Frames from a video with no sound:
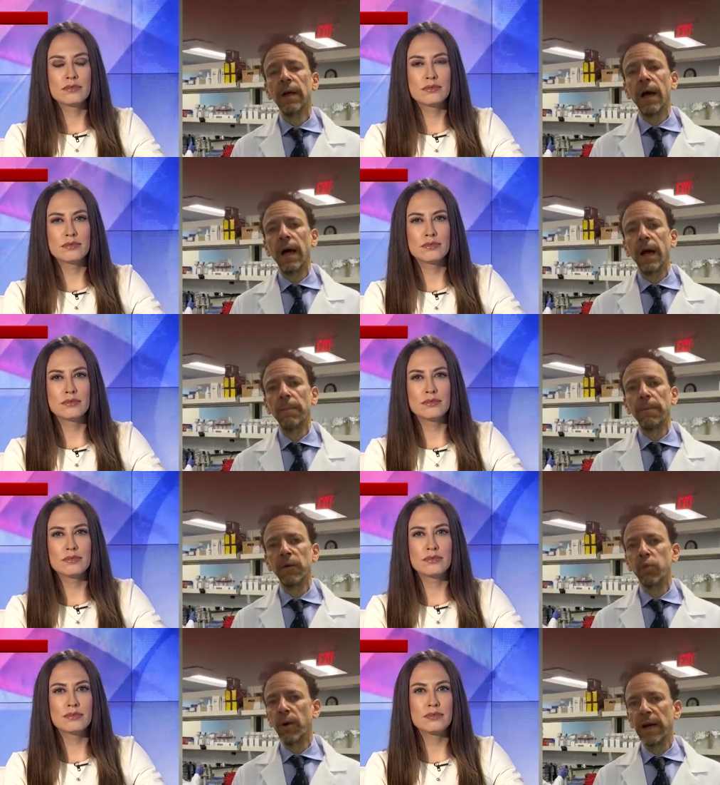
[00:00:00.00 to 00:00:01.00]
Speaker 1: Uh,
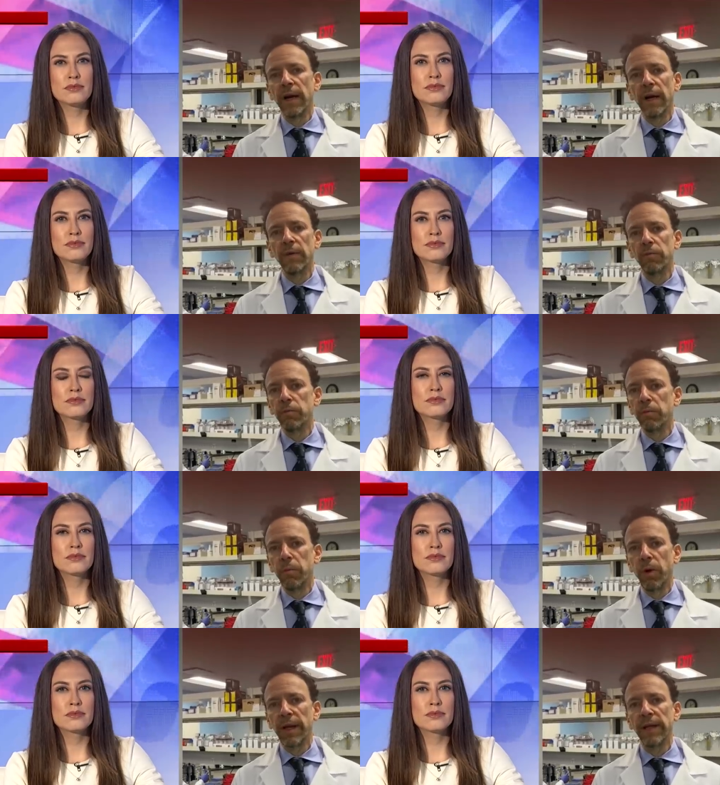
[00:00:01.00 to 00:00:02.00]
but we're
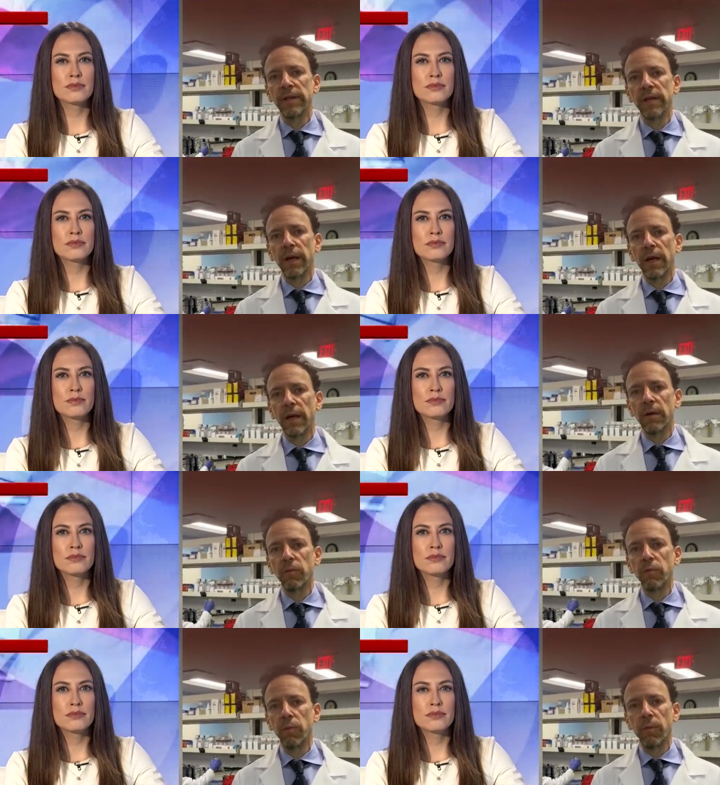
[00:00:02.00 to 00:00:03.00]
looking to,
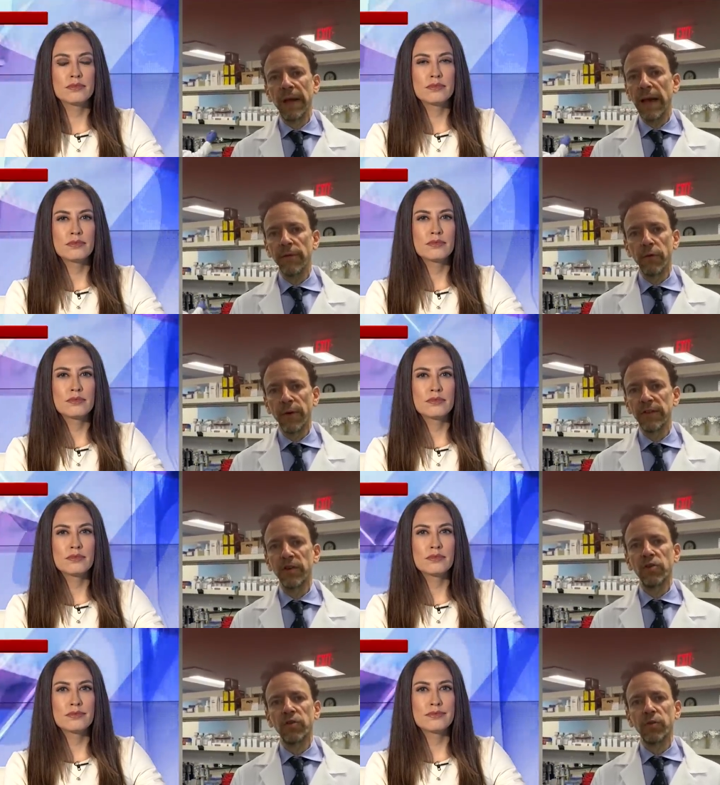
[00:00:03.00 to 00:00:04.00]
we have our
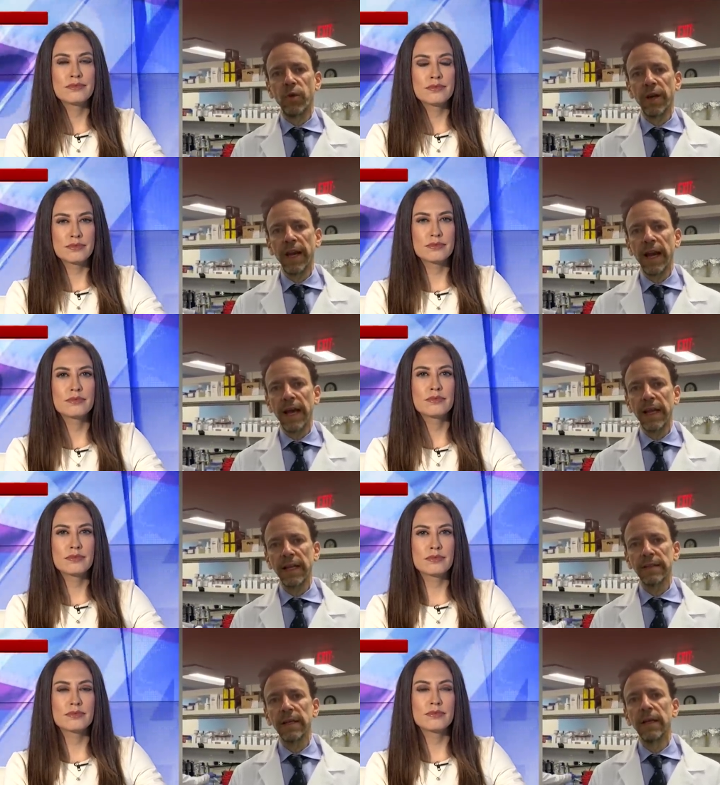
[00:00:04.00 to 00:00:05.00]
researchers working on
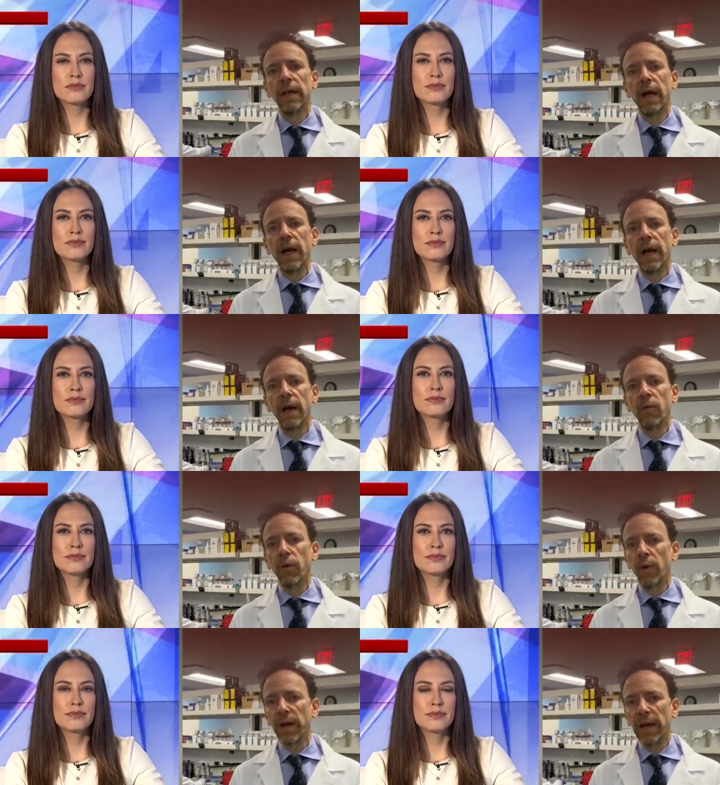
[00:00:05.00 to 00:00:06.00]
it. Uh,
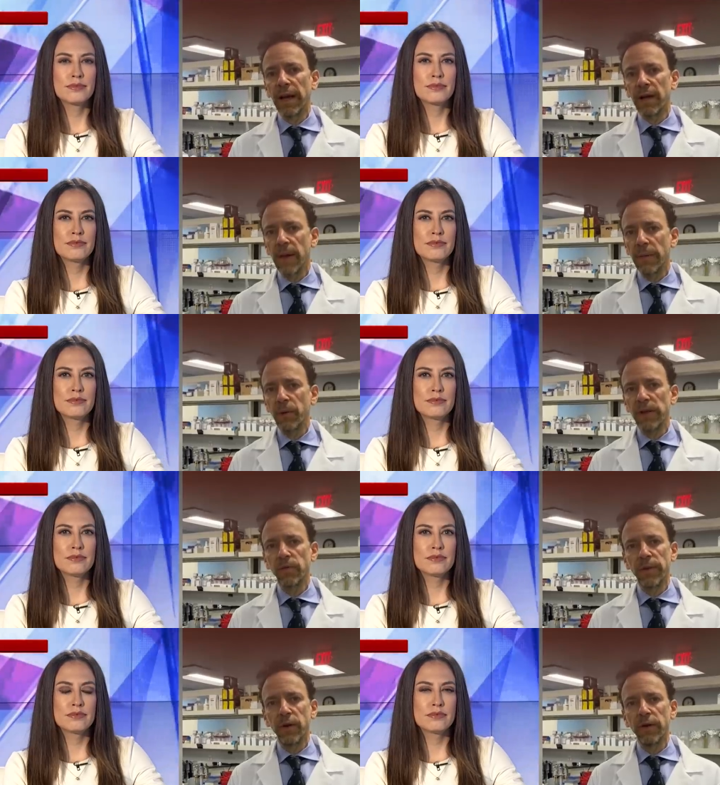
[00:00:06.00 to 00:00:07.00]
we're working in
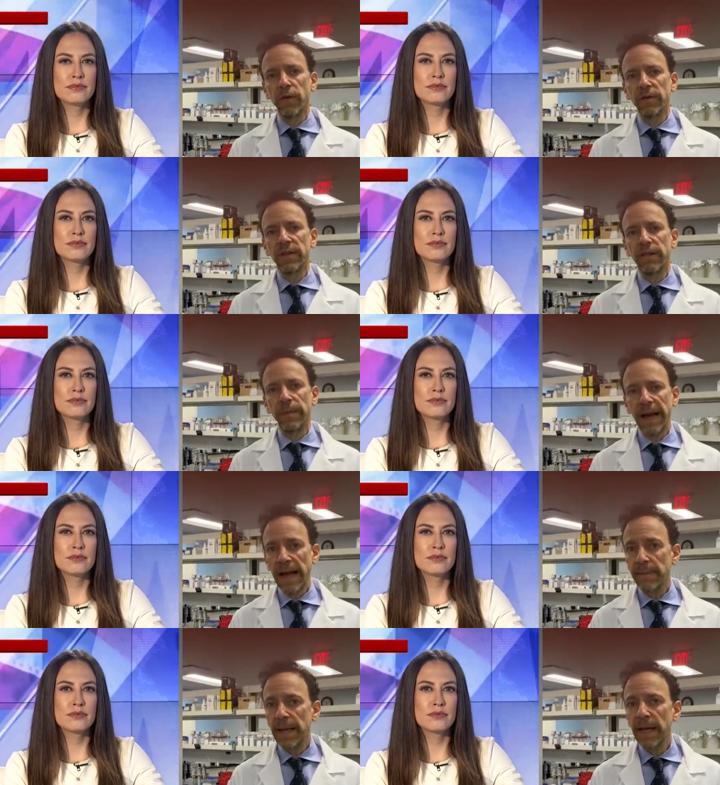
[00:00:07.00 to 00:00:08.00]
collaboration with University of
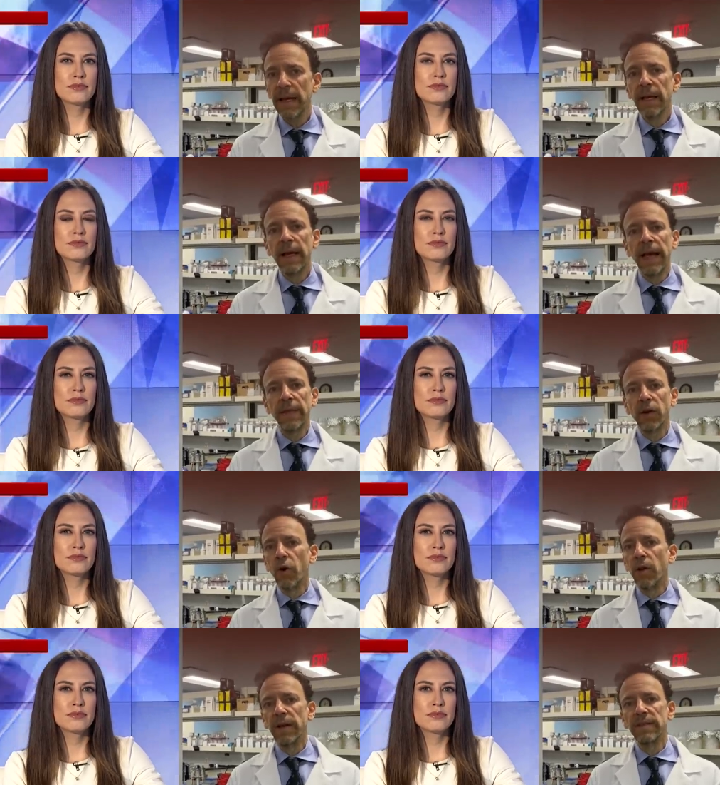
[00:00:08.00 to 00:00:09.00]
Miami and the
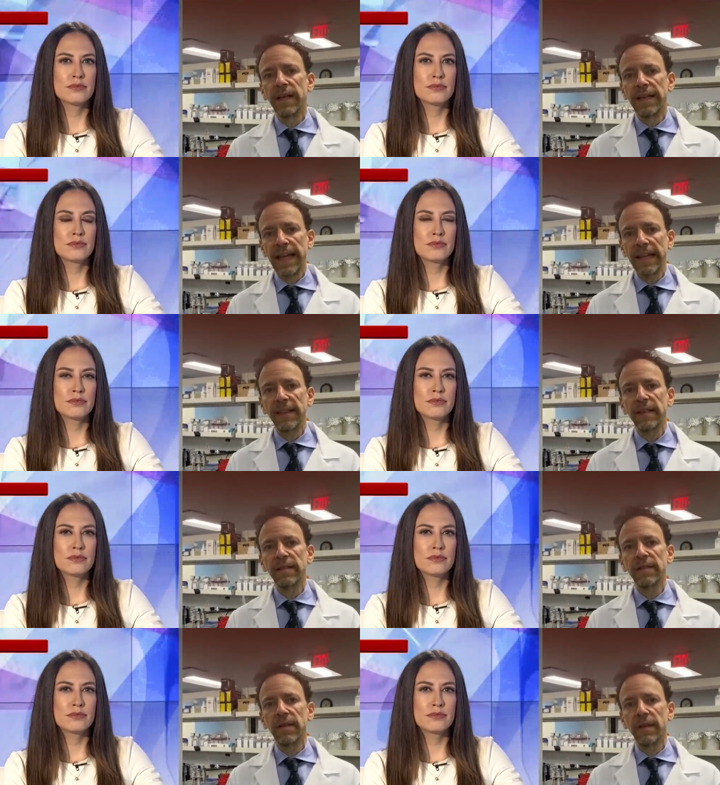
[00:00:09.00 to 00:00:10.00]
goal is to get
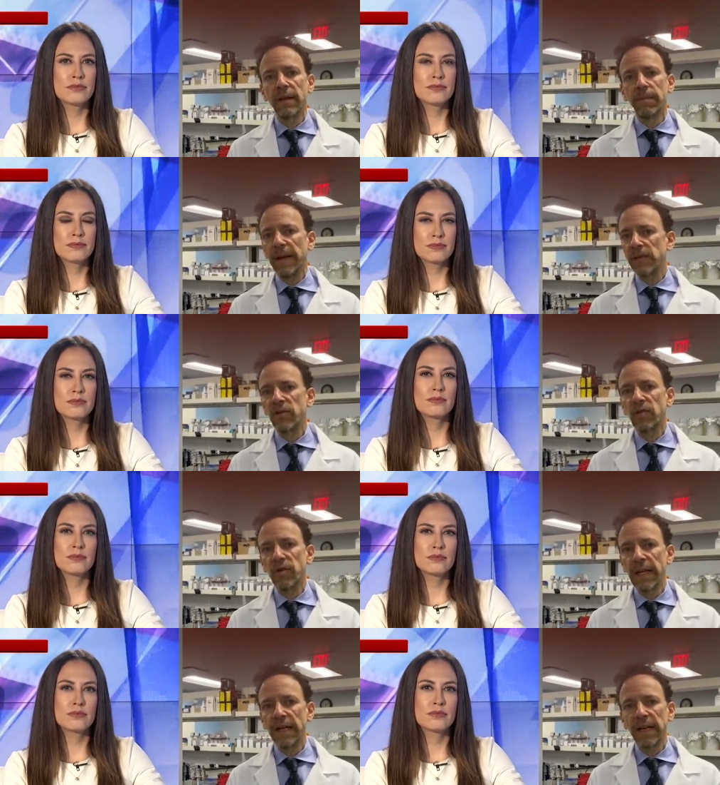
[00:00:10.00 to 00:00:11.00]
this to the patients who
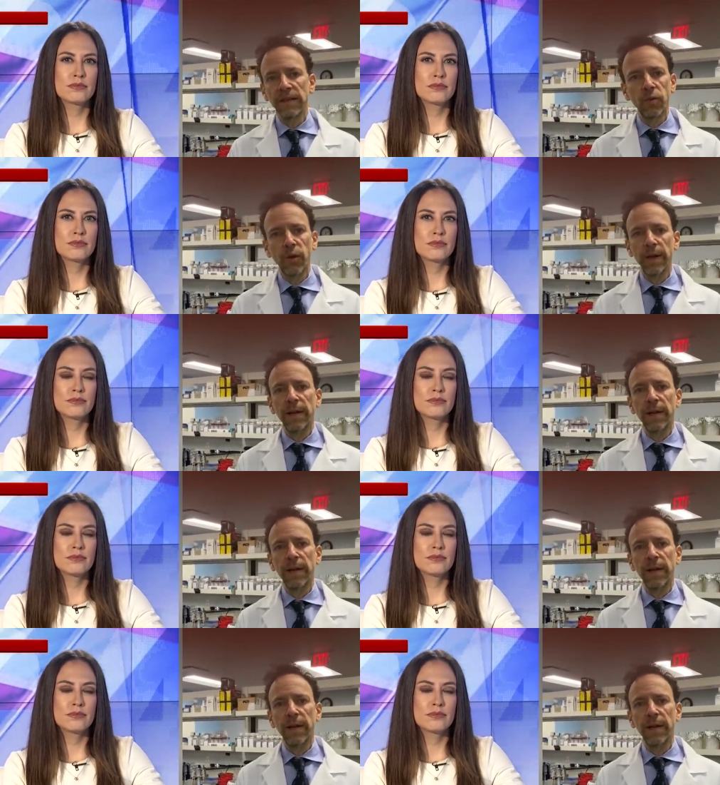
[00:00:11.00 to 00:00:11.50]
need it as quickly